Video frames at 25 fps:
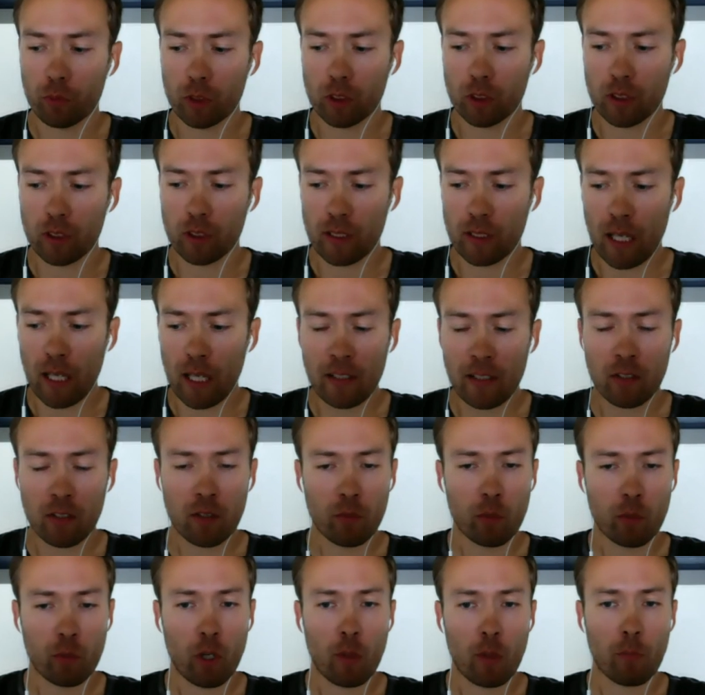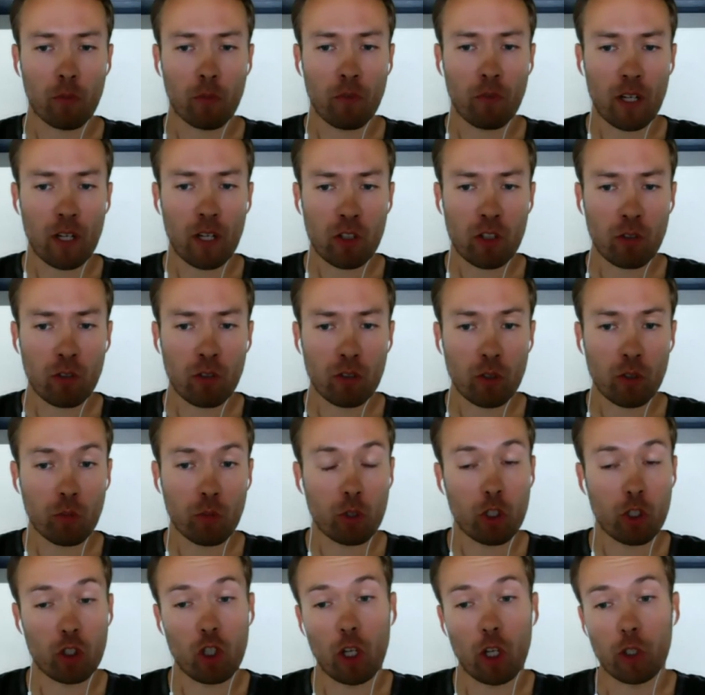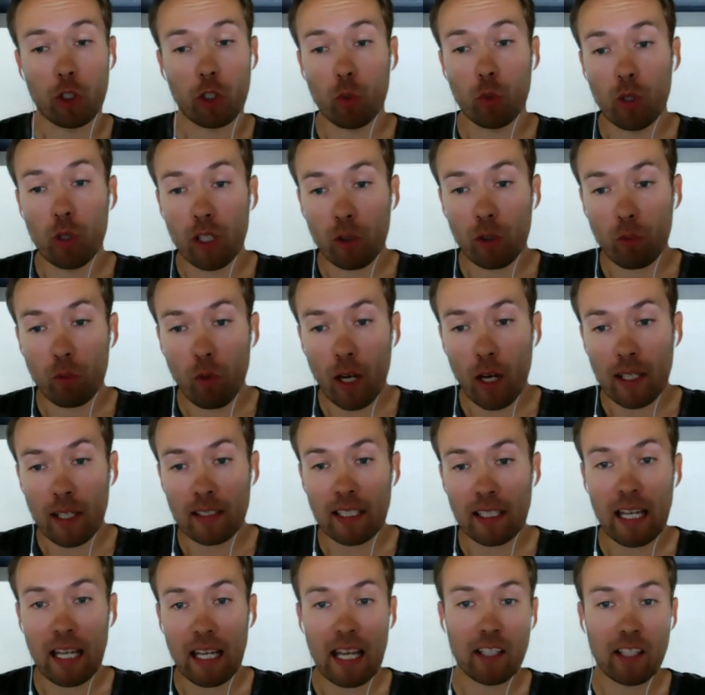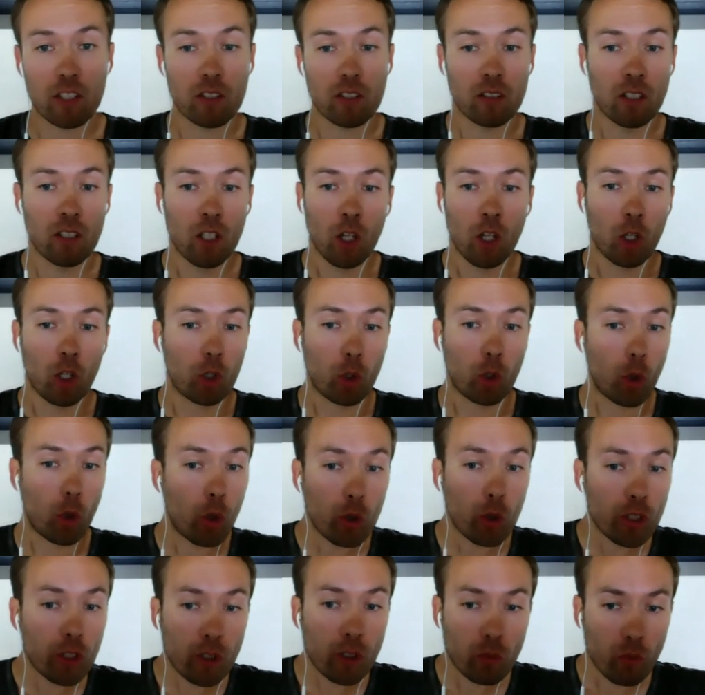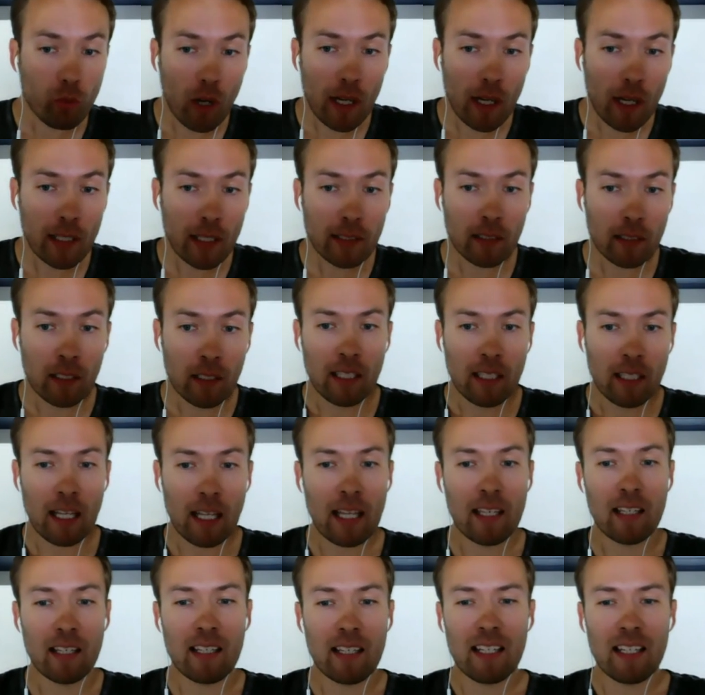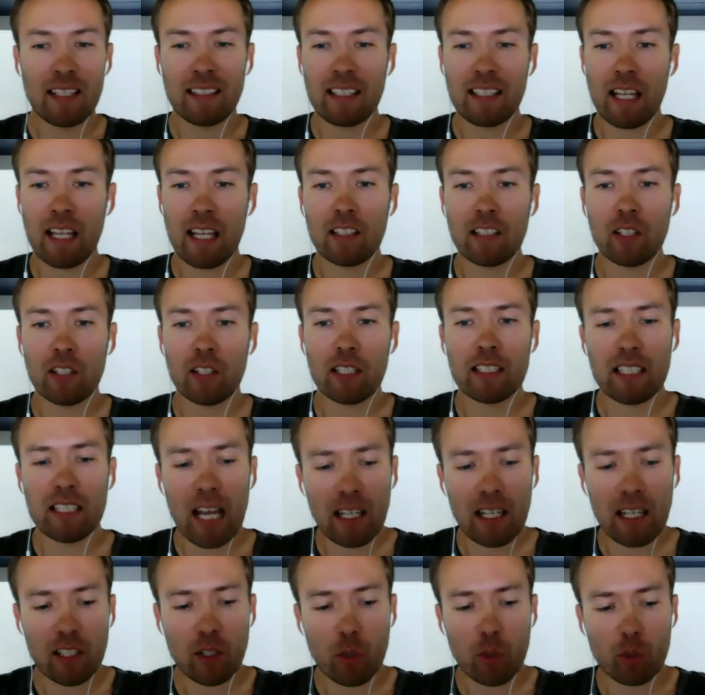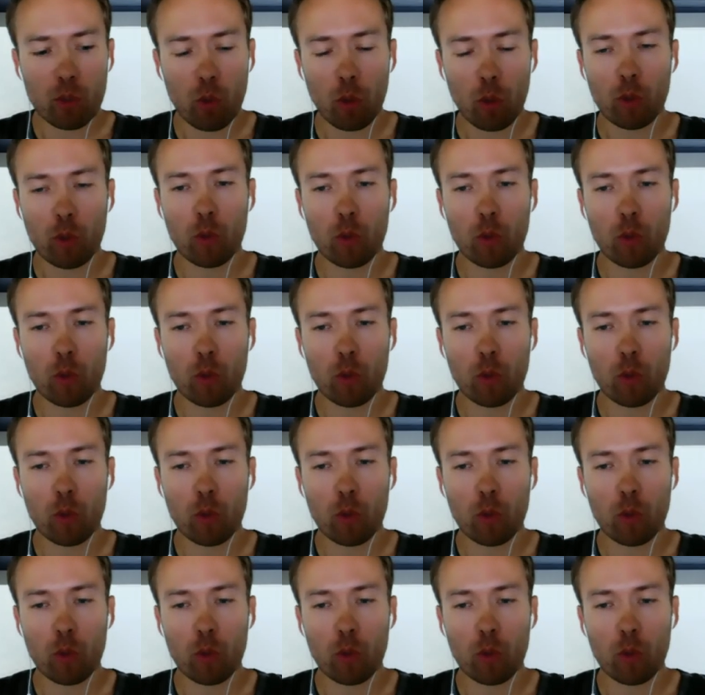that either they were not professional, they were just not doing it right, they hadn't learned it right, and that exactly goes to all those